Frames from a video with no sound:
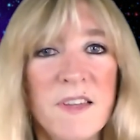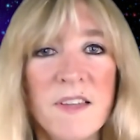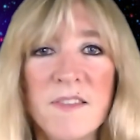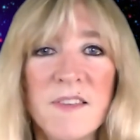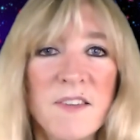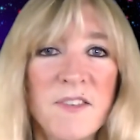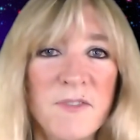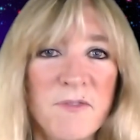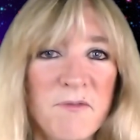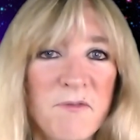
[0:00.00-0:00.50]

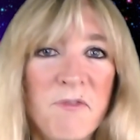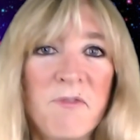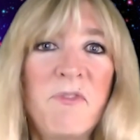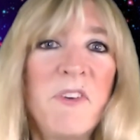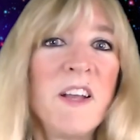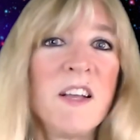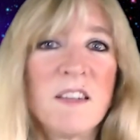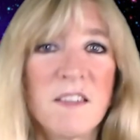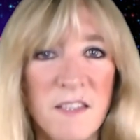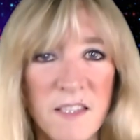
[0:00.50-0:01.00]
this
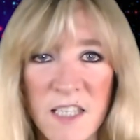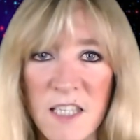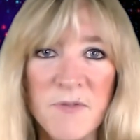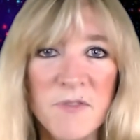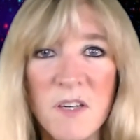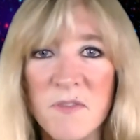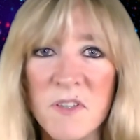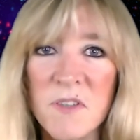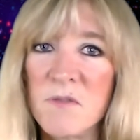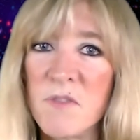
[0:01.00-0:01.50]
fig
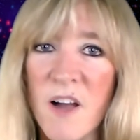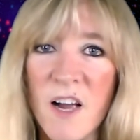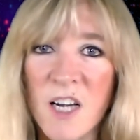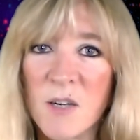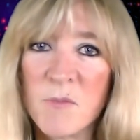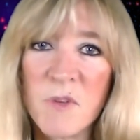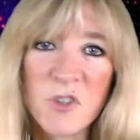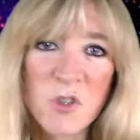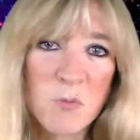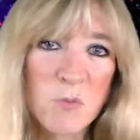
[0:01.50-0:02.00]
leaf of
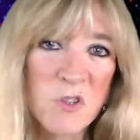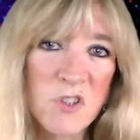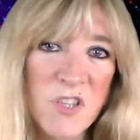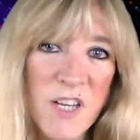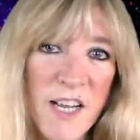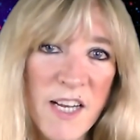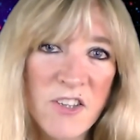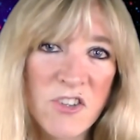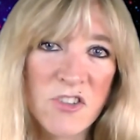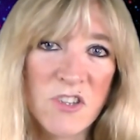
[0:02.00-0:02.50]
environmental
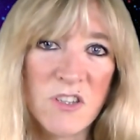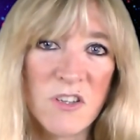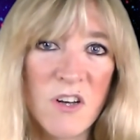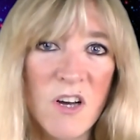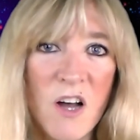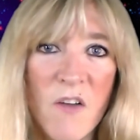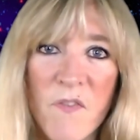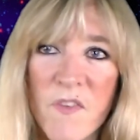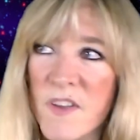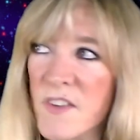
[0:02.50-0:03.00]
protection
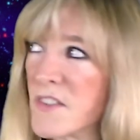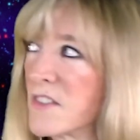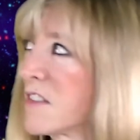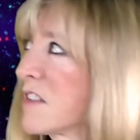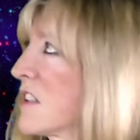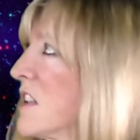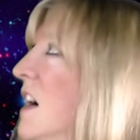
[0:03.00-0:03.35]
on this